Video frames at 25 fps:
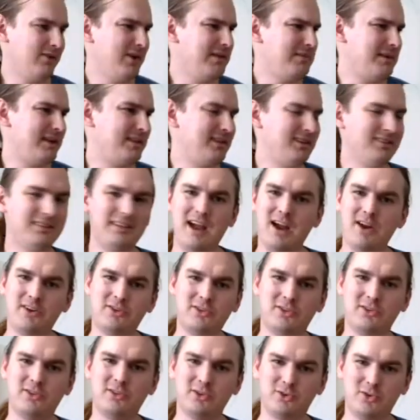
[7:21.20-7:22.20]
a minute, these
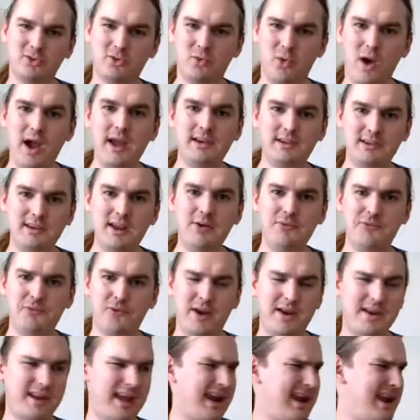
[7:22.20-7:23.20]
characters look quite
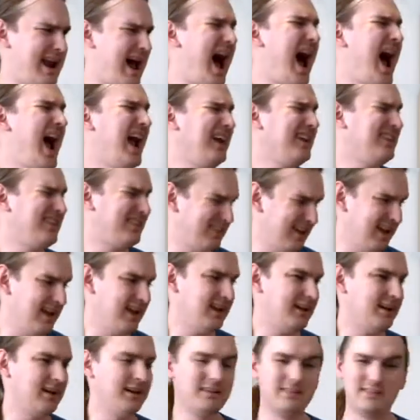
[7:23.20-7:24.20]
different, and I
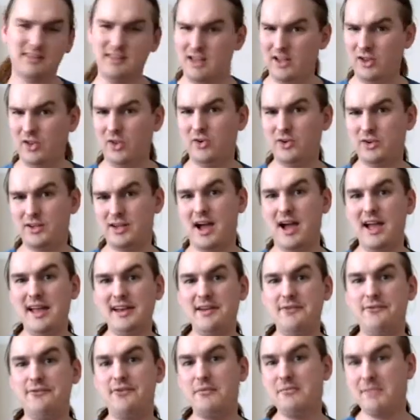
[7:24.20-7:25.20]
think they look
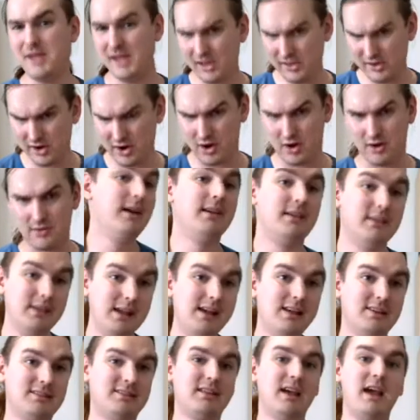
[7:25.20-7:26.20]
kind of familiar.
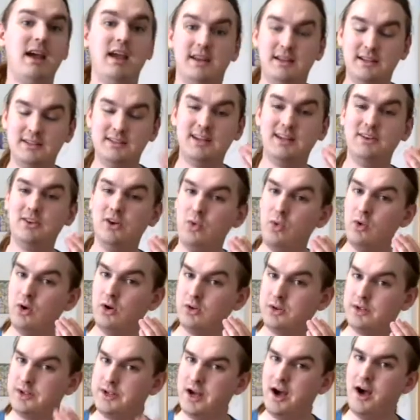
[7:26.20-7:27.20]
Yes, Nintendo
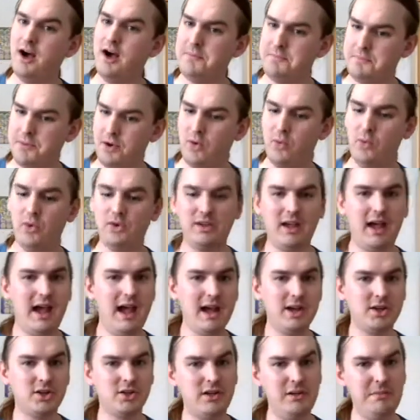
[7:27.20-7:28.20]
World Cup was
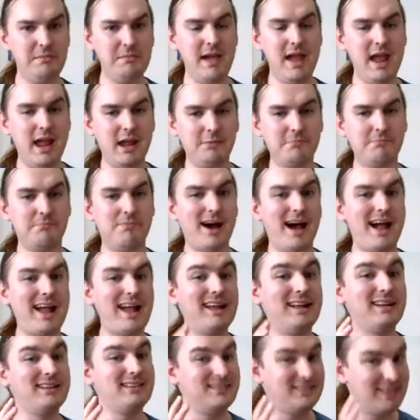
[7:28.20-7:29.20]
actually made
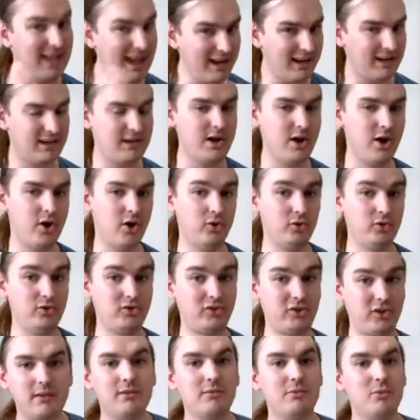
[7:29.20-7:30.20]
by
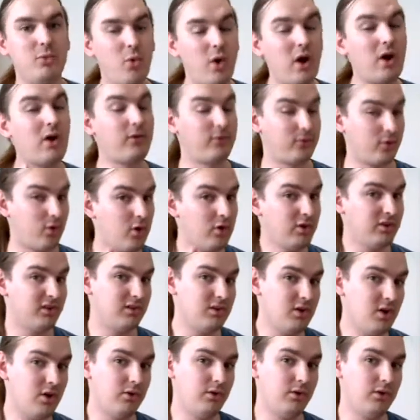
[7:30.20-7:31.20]
Technos, who are of course
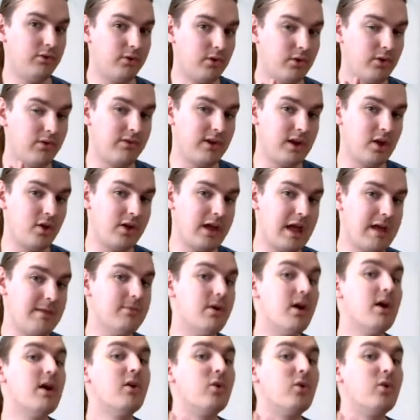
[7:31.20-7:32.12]
known for the video game